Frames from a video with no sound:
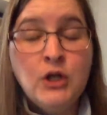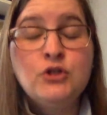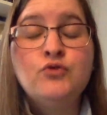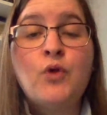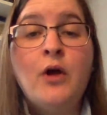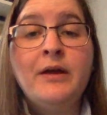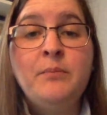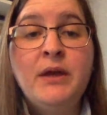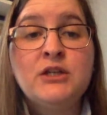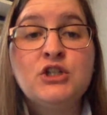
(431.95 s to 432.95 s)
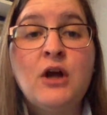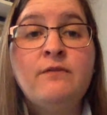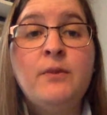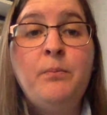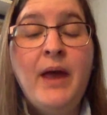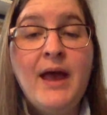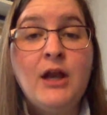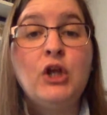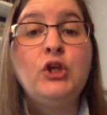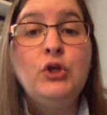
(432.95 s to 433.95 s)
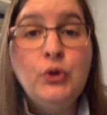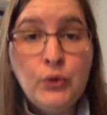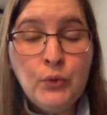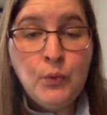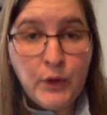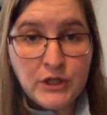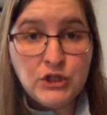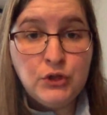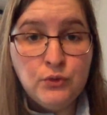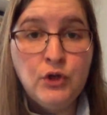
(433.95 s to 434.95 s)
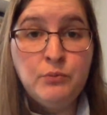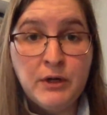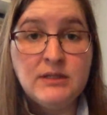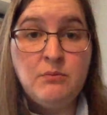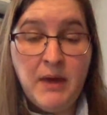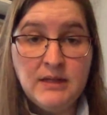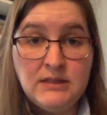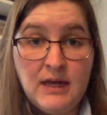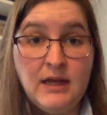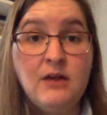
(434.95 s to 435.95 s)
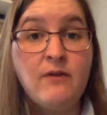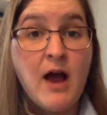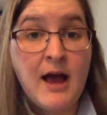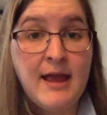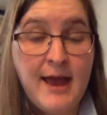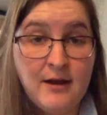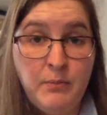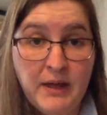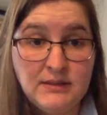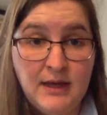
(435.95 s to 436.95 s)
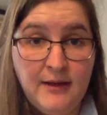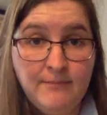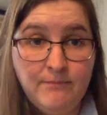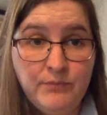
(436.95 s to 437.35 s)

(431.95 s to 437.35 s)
draw a picture of the pet you wish you could bring to Pet Day if I had a pet day.